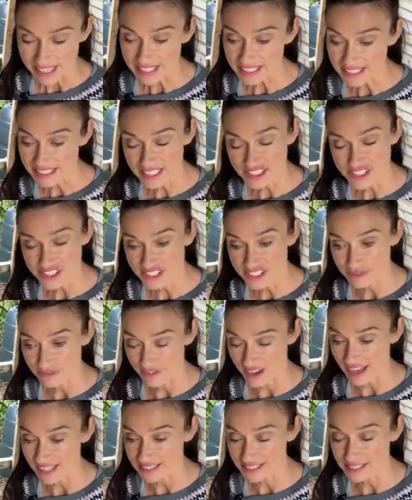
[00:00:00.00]
in addition to
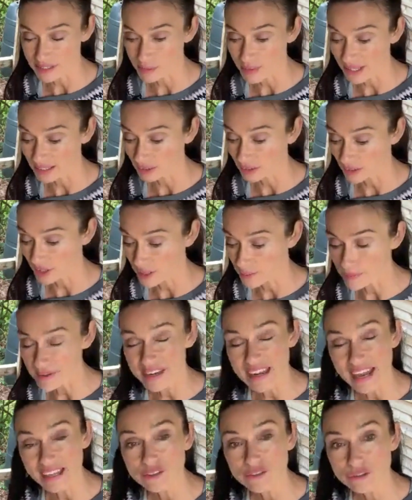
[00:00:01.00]
fats as well,
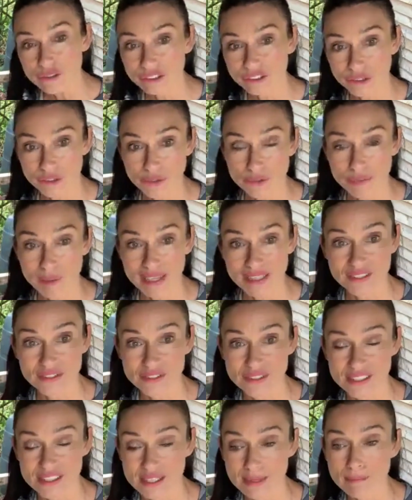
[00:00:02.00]
natural
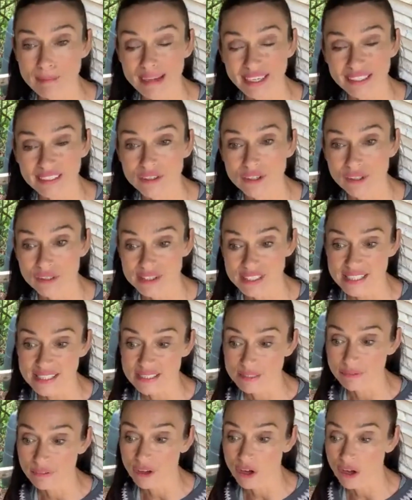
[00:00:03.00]
toothpastes you might
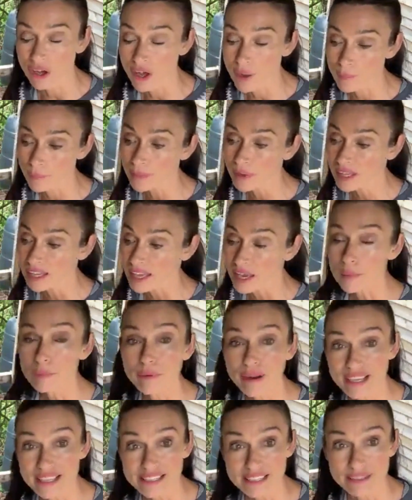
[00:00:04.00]
notice have got
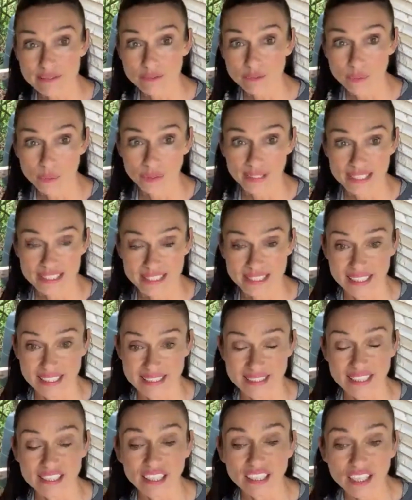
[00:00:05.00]
abrasive
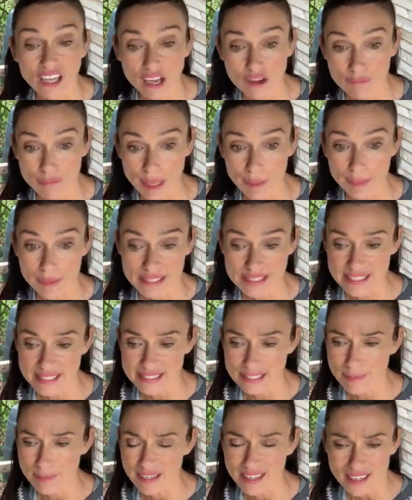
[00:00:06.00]
qualities, and a lot of people
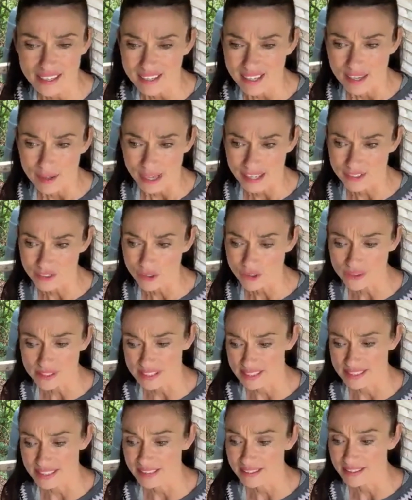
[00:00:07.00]
say to me, I don't
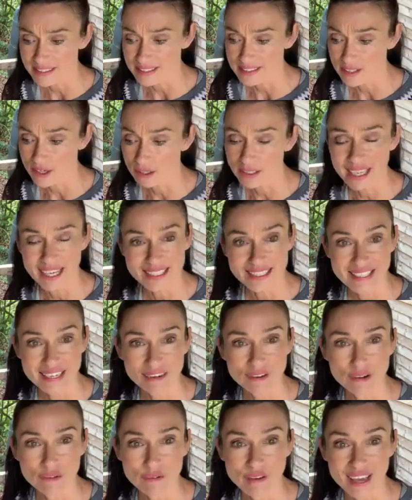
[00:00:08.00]
understand this whole
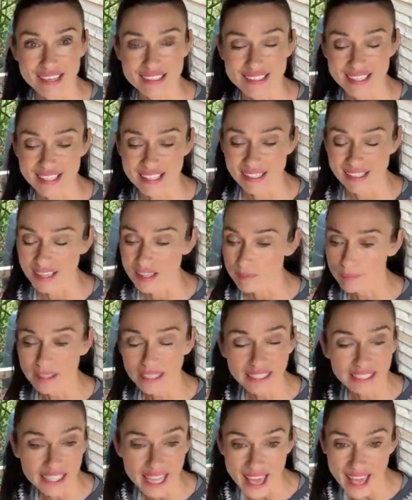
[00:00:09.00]
idea of adding
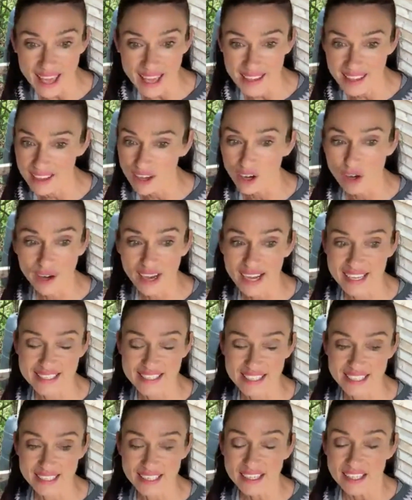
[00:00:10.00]
clay or
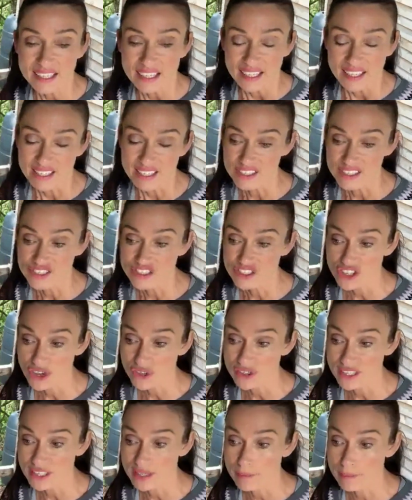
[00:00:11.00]
adding
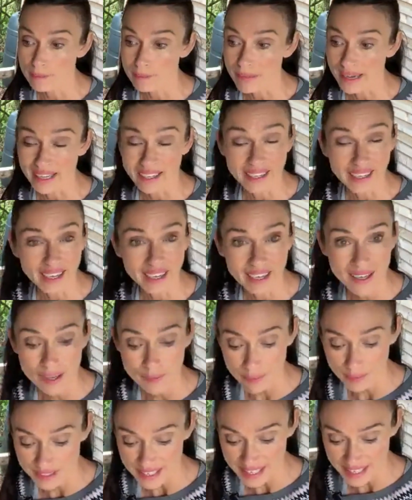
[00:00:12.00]
sodium
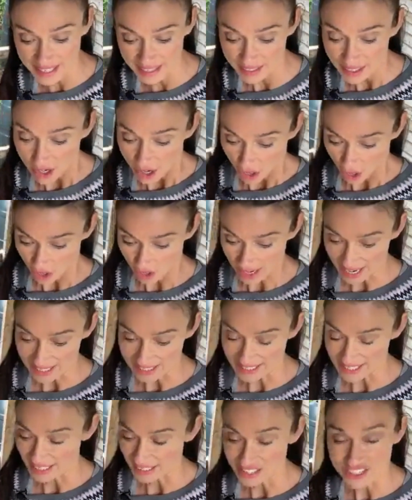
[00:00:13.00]
bicarbonate or
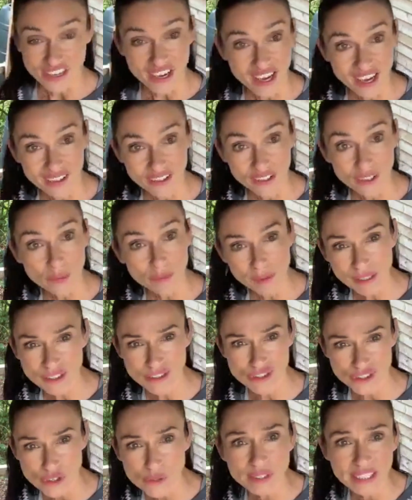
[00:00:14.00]
adding charcoal,
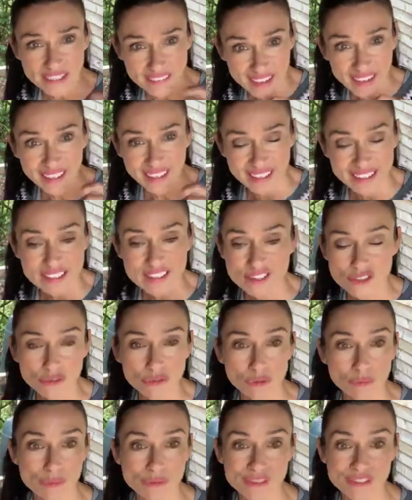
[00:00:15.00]
because surely that kind of
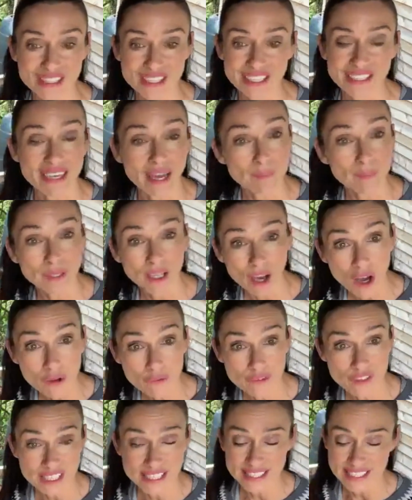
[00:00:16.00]
scrubs the enamel
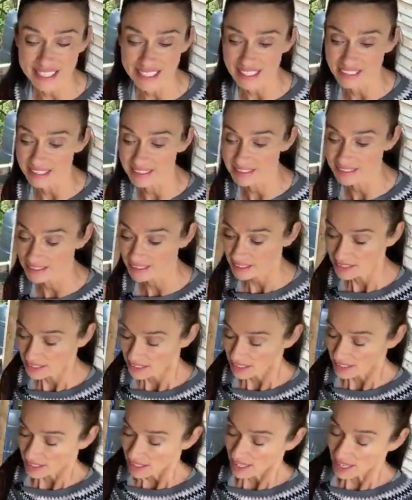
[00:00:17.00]
off your teeth.
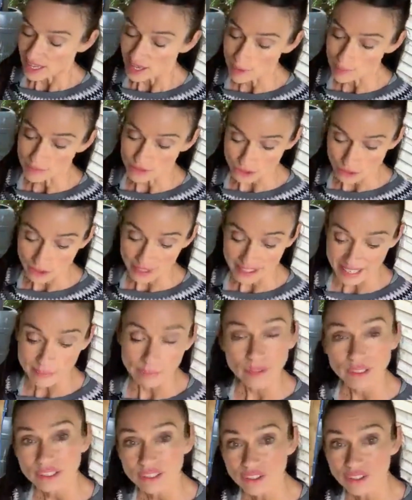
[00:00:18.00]
So
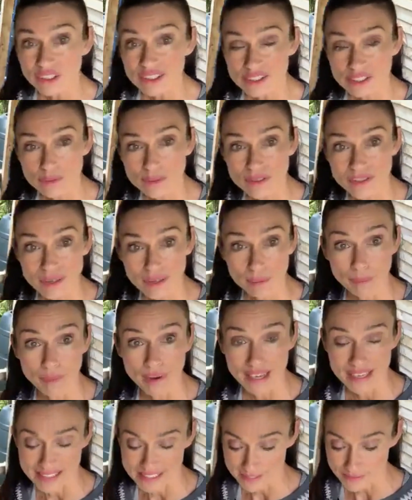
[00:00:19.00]
again, we'll look at some of the
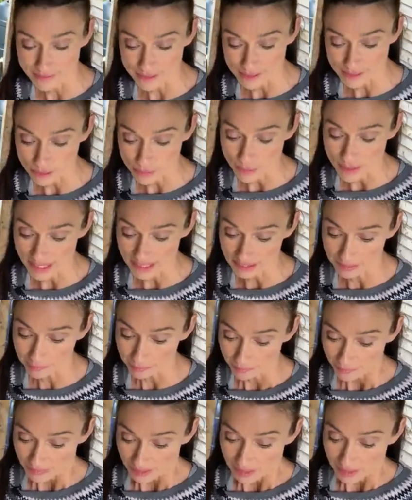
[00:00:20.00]
abrasives as
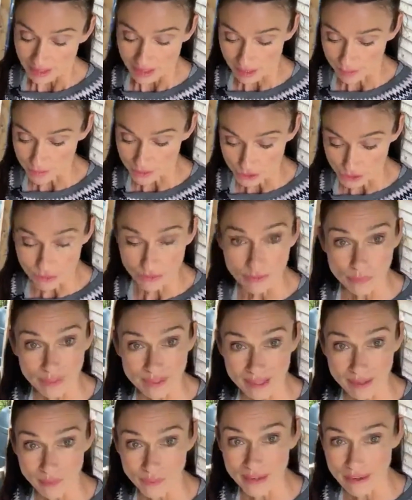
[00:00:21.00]
well during
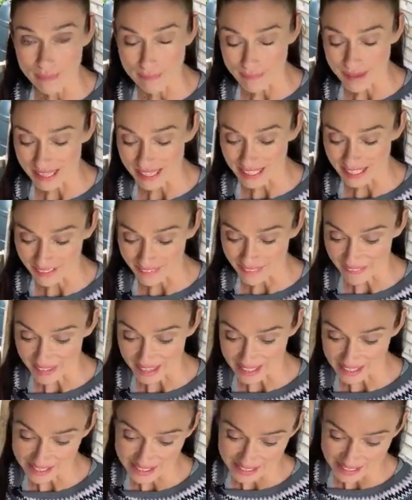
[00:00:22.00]
when I'm making
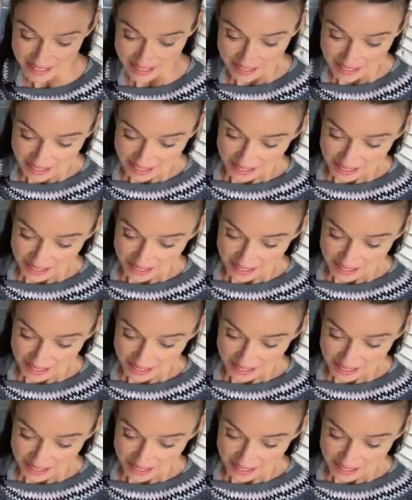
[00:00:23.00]
this.